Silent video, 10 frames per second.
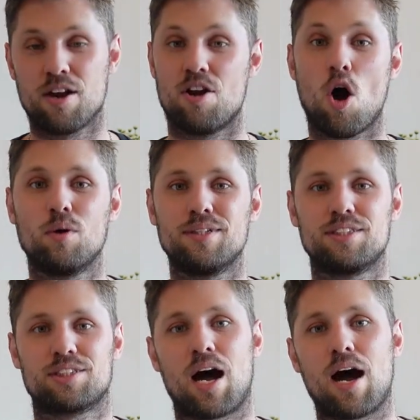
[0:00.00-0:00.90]
known
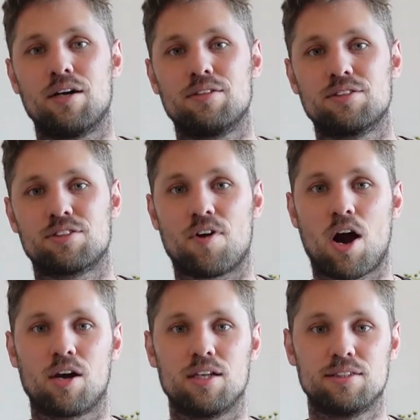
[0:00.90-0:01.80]
styles of
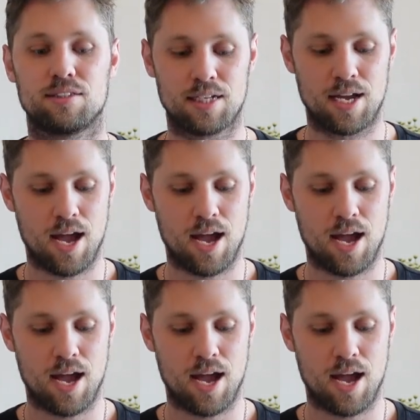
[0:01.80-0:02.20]
Ireland.